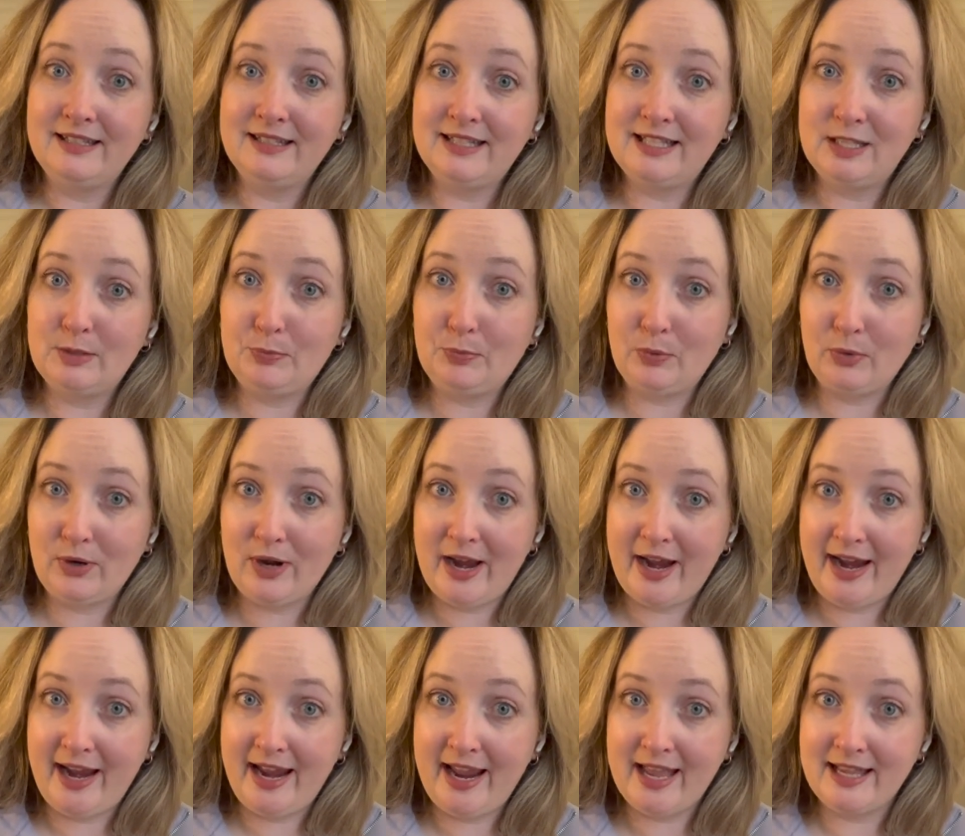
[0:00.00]

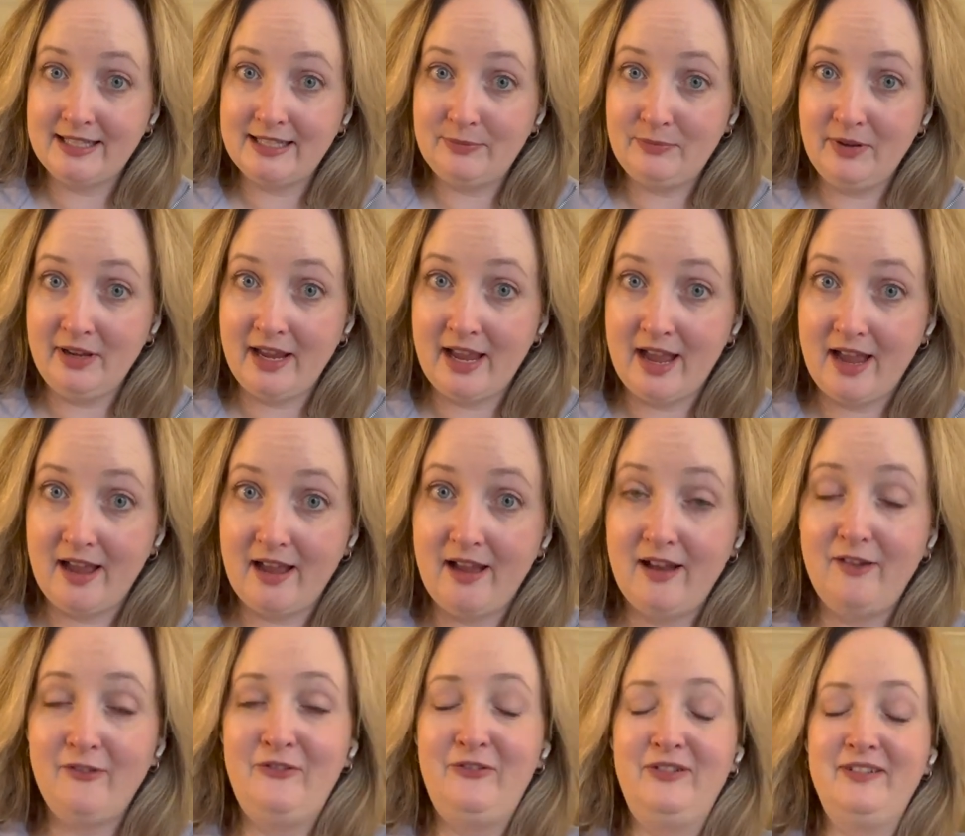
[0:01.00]
Spray
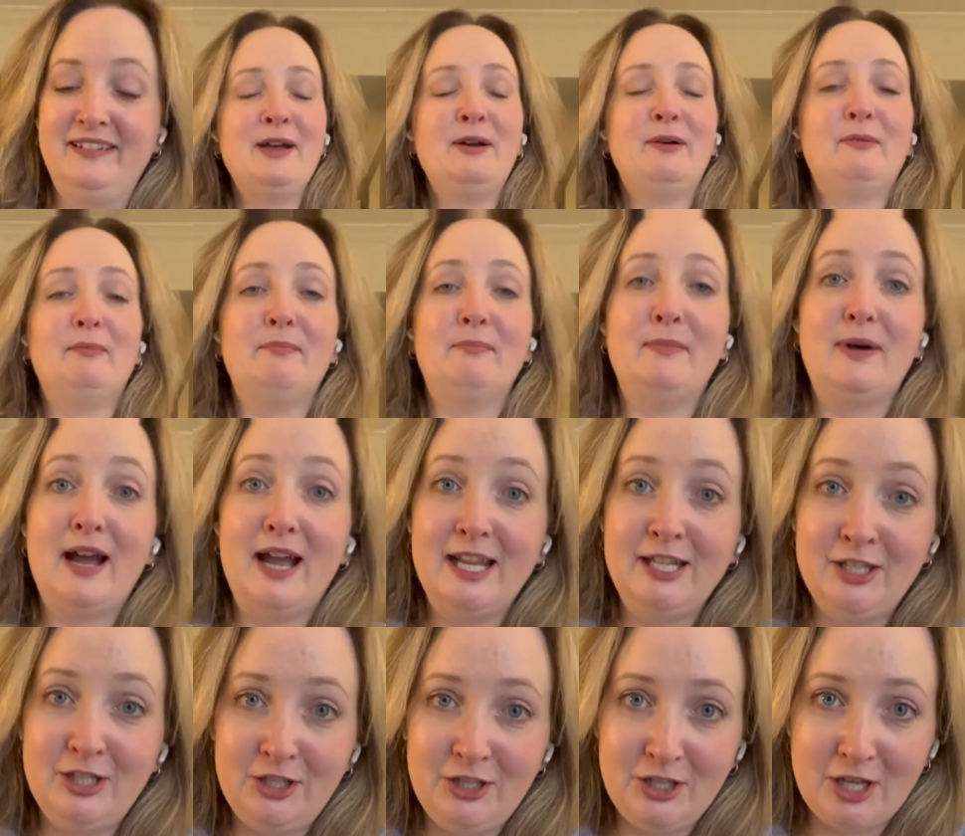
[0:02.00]
SPF. My
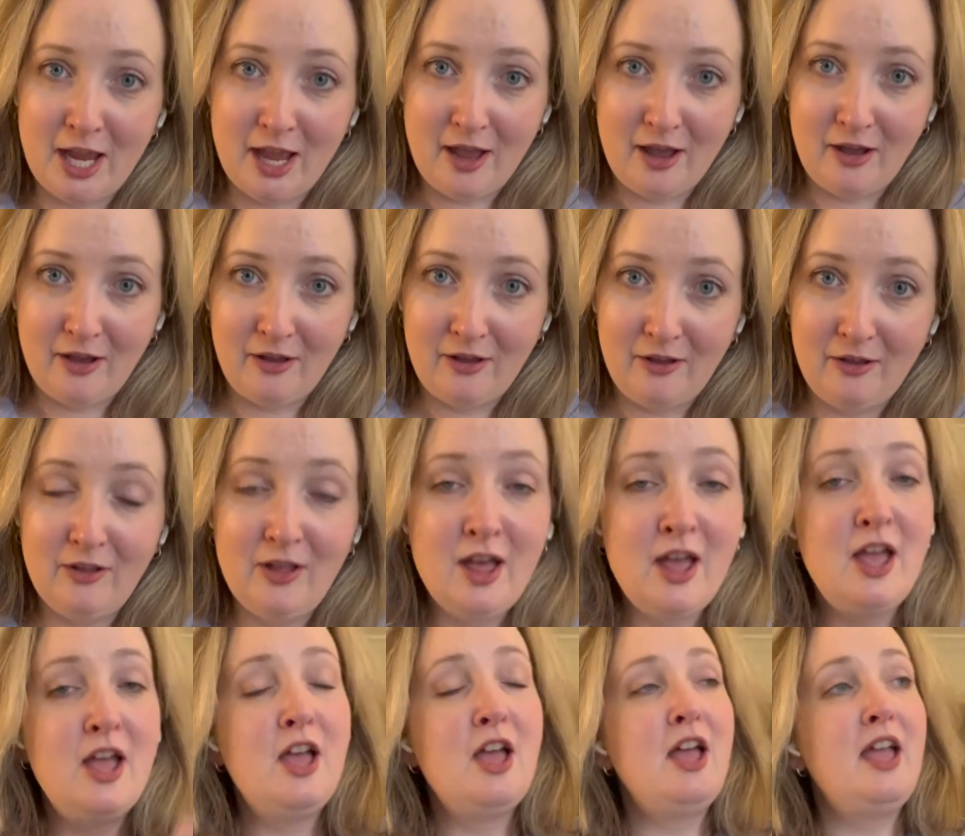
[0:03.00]
Shell
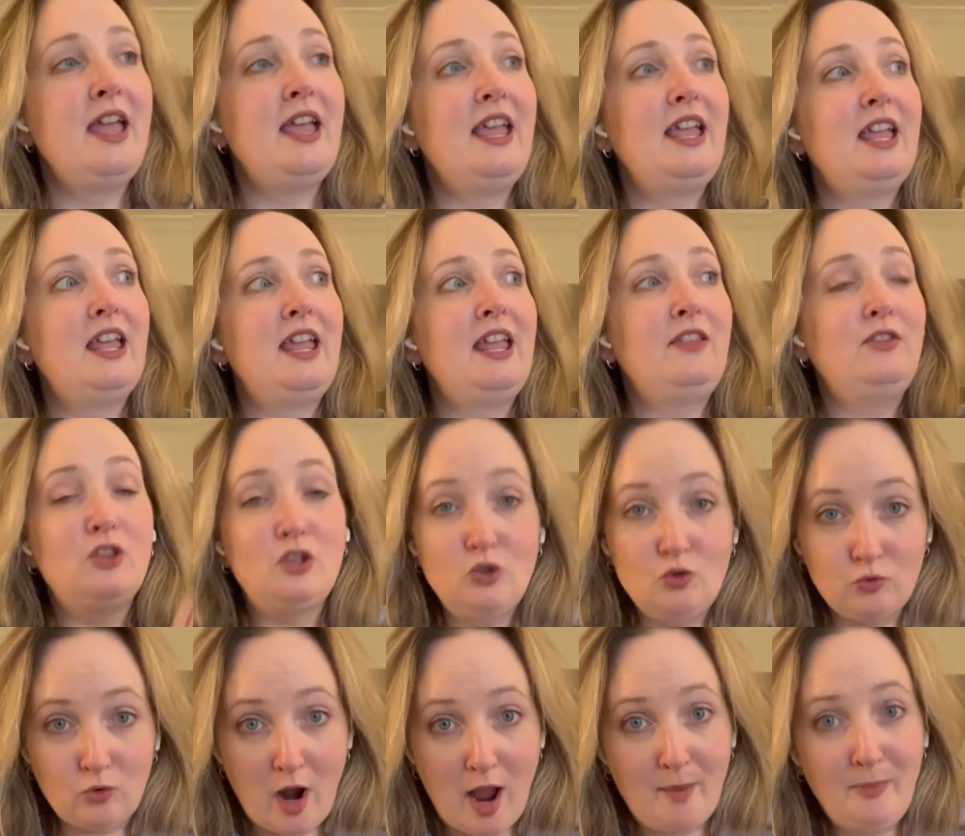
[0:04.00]
in the
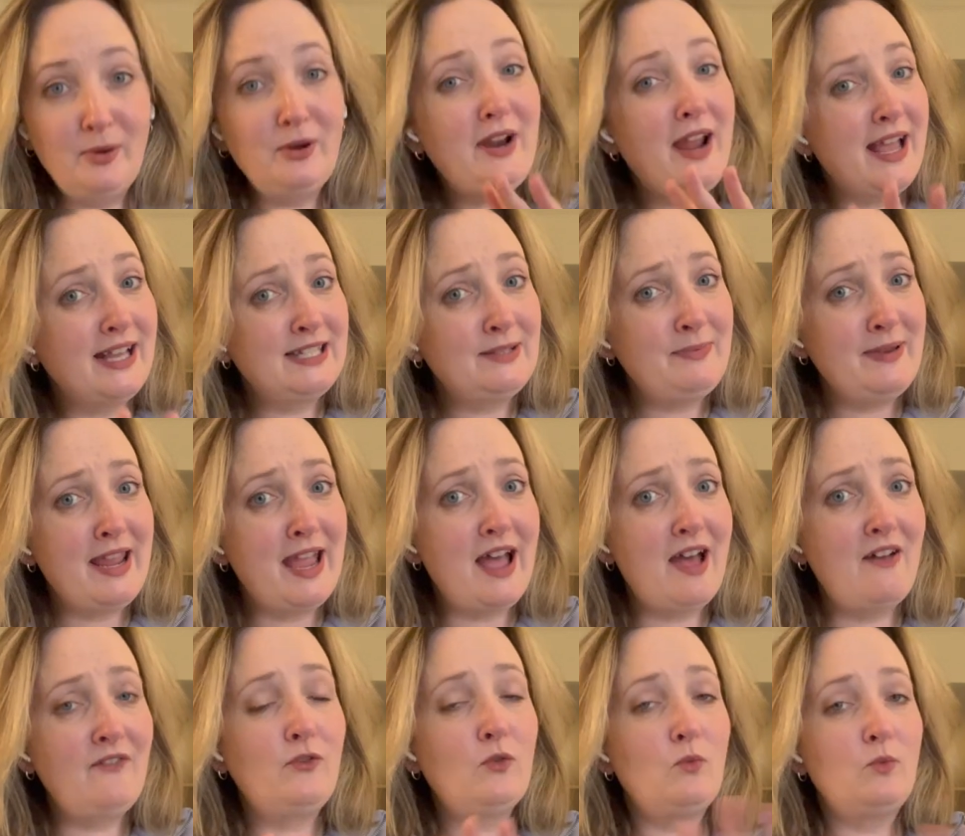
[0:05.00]
Dropper
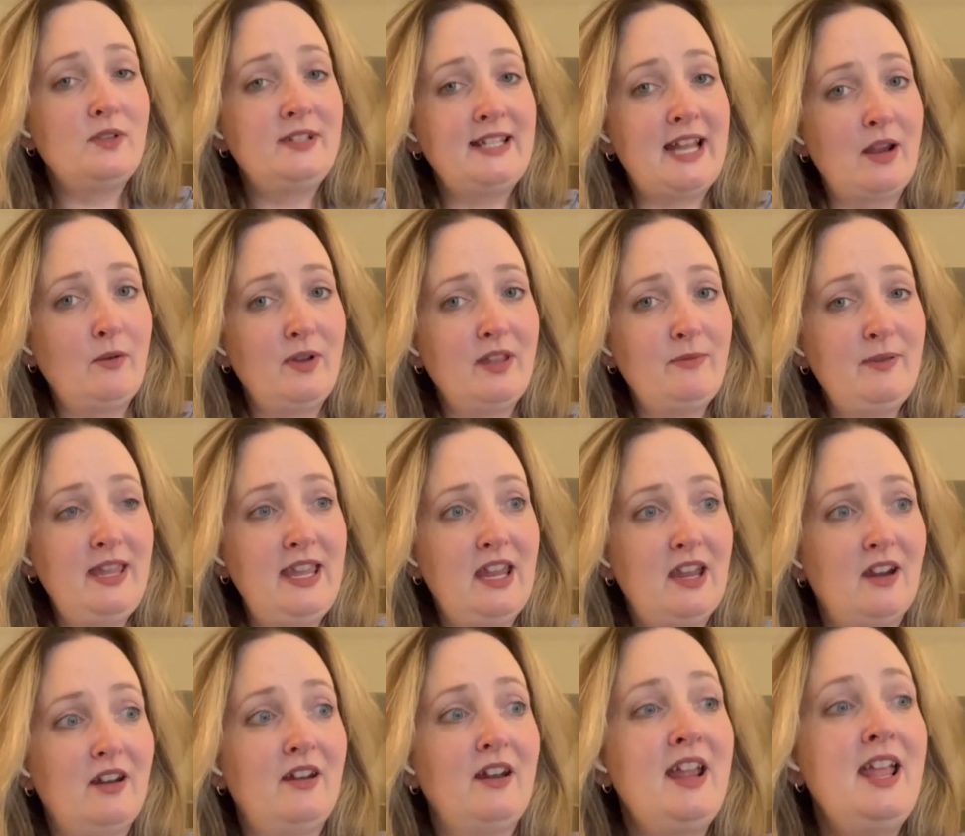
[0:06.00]
SPF. Stay with me
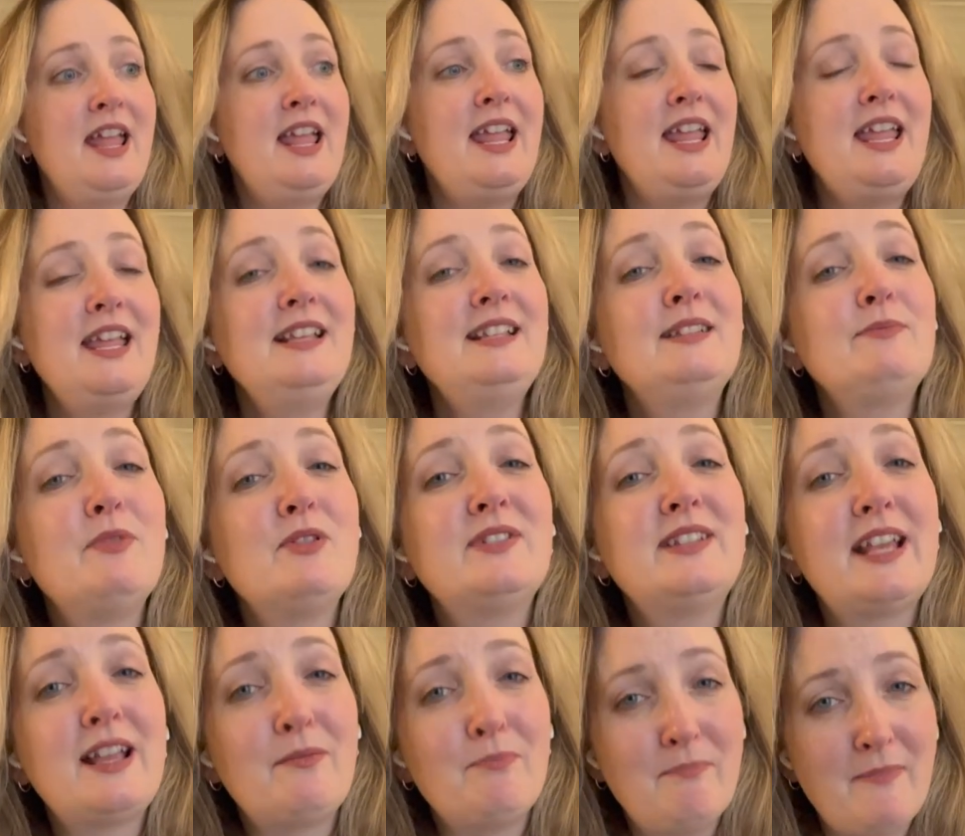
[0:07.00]
here. It smells
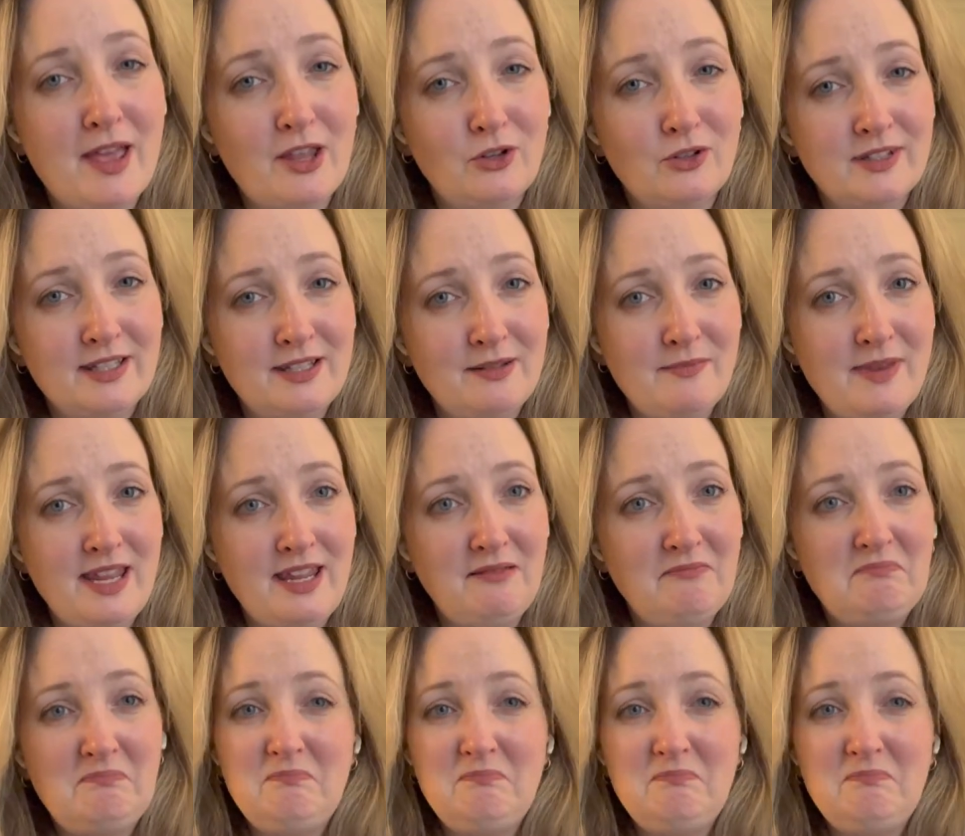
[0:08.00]
like metal to me.